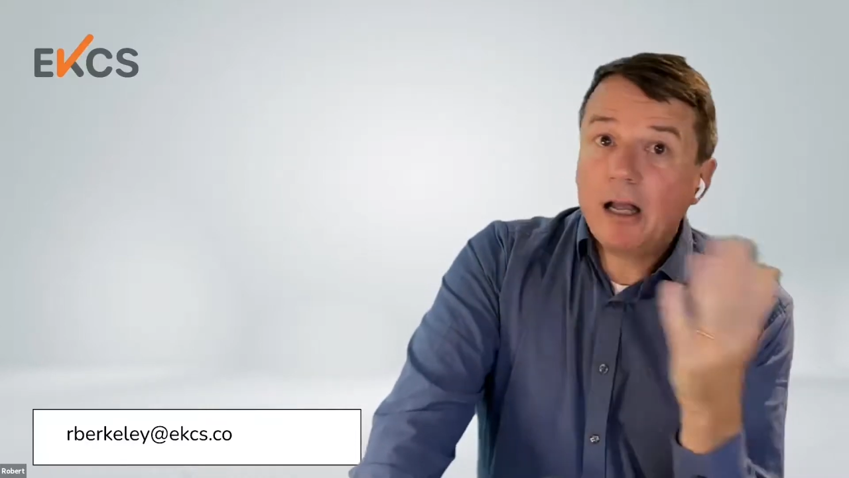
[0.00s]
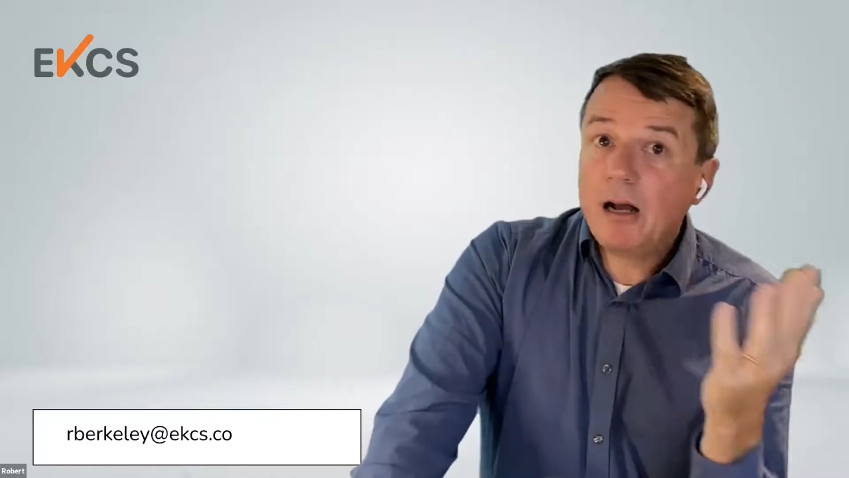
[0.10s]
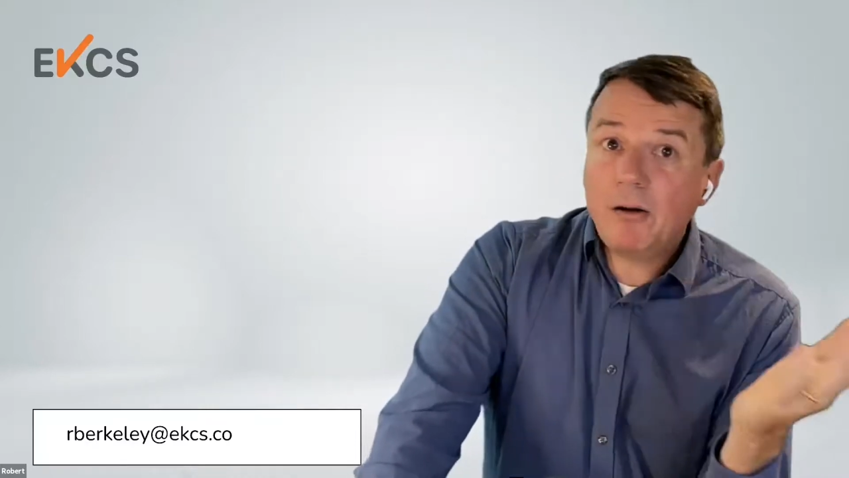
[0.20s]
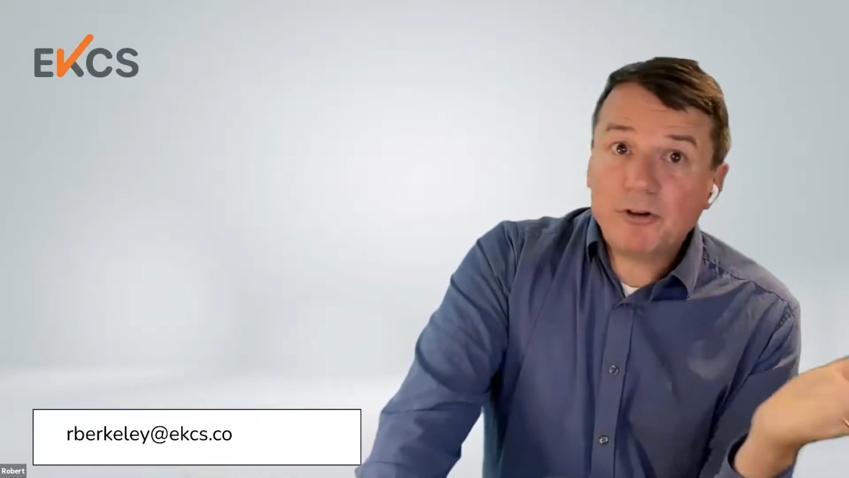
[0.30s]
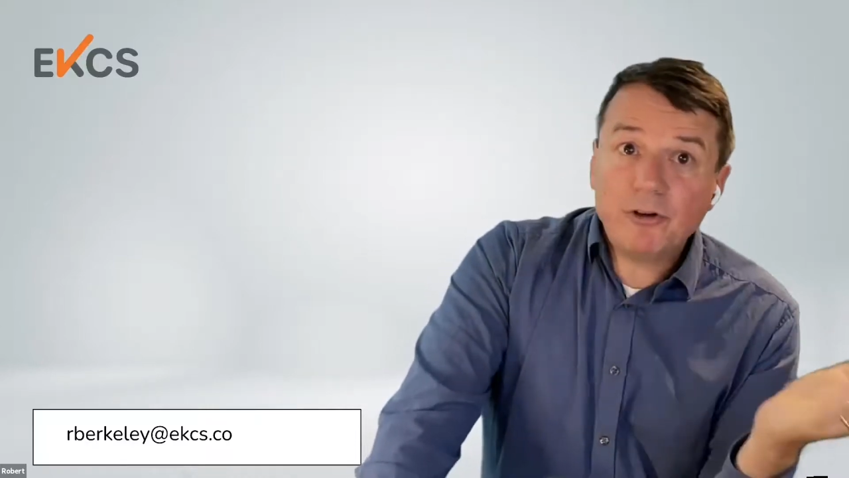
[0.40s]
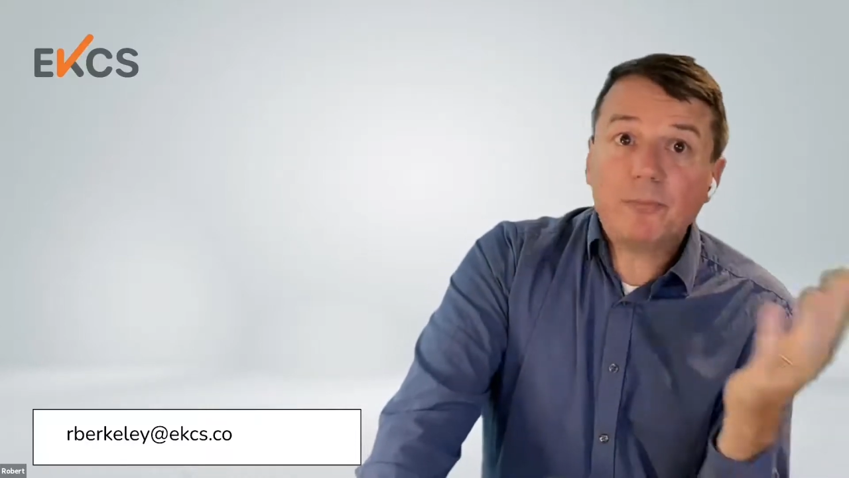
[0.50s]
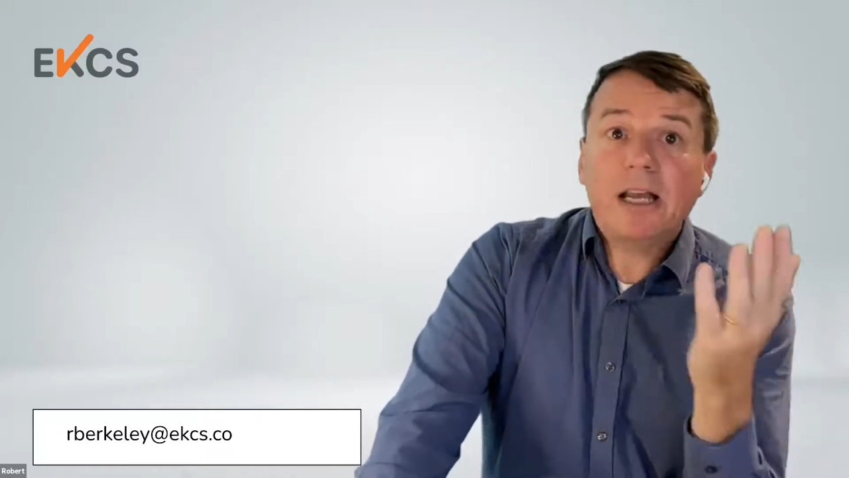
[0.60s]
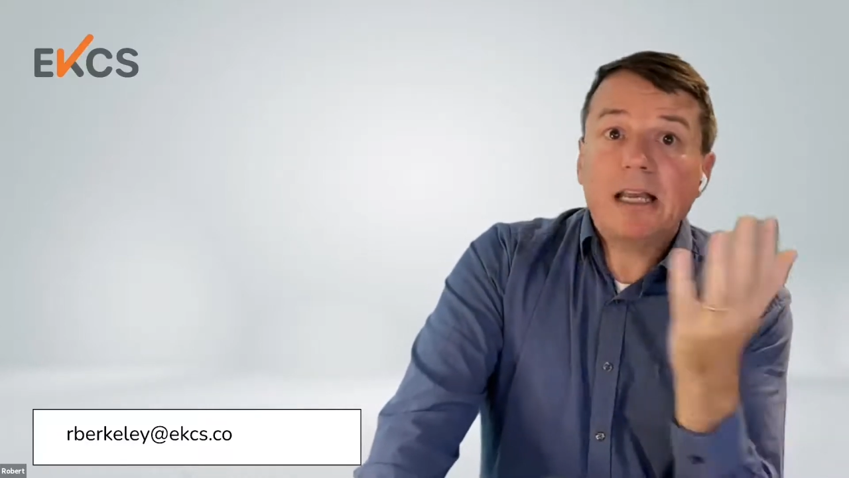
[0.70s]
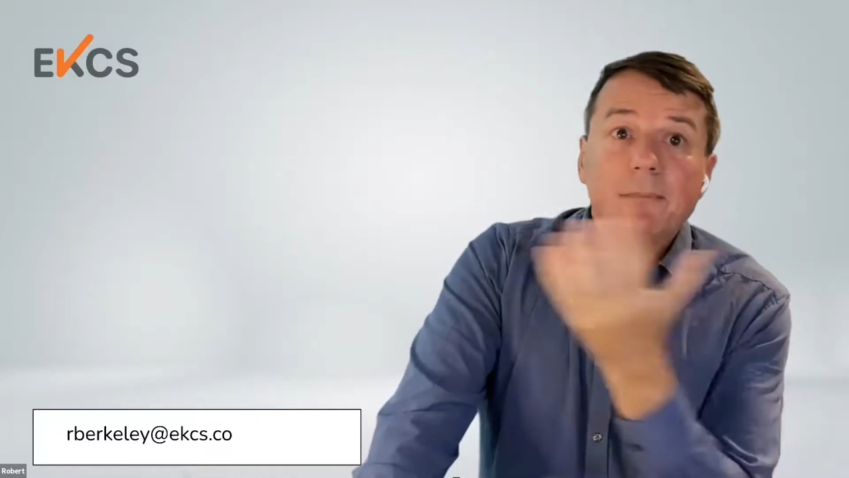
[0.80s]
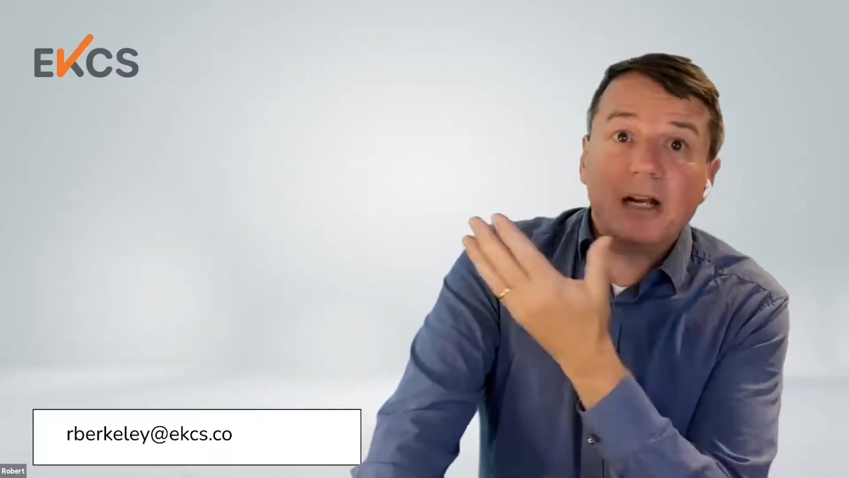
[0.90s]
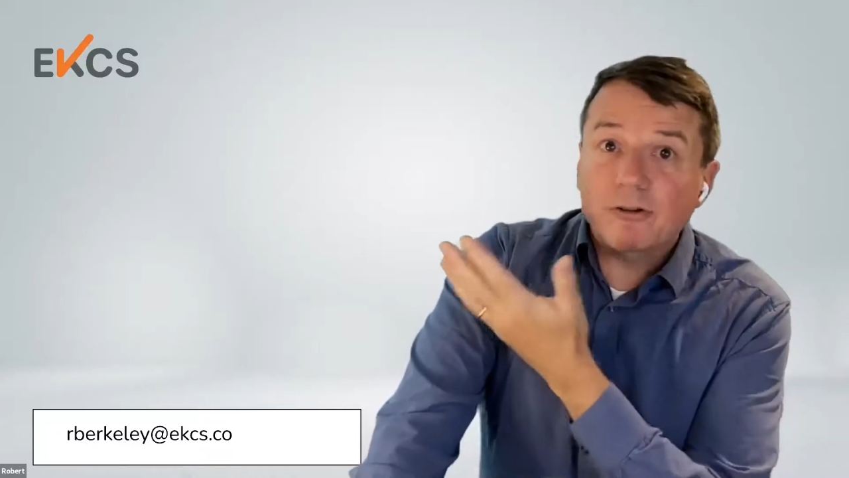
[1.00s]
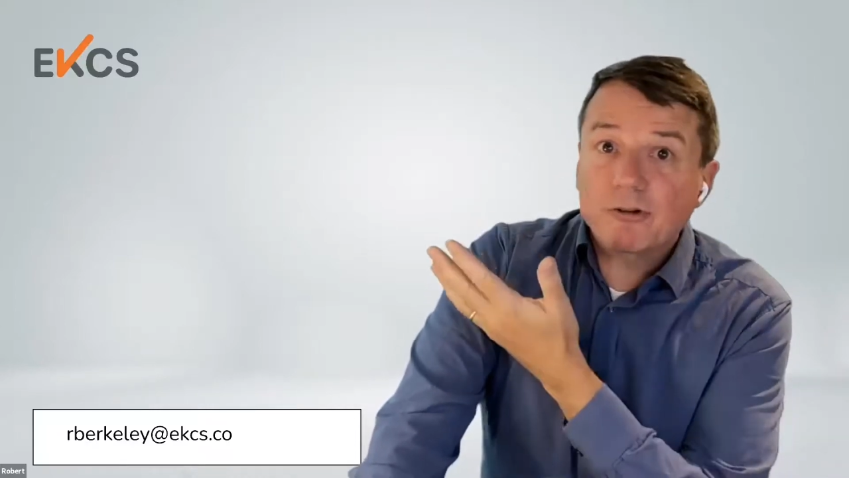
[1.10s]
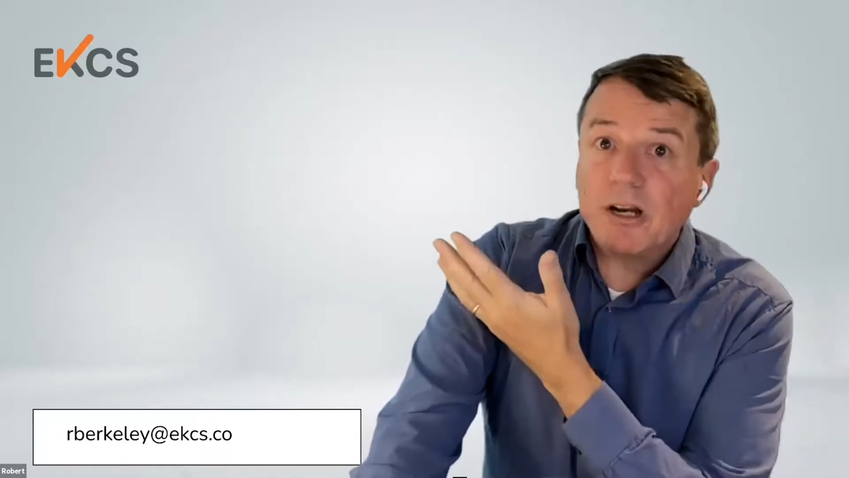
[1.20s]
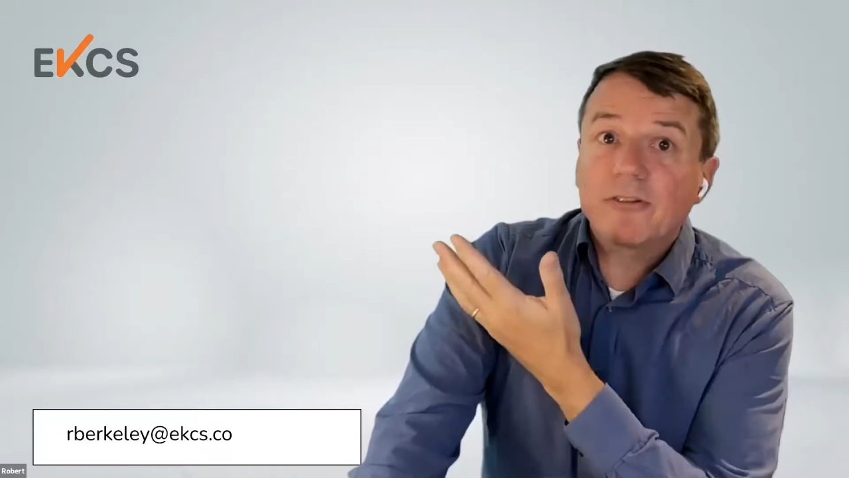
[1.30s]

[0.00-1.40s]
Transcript: use my email address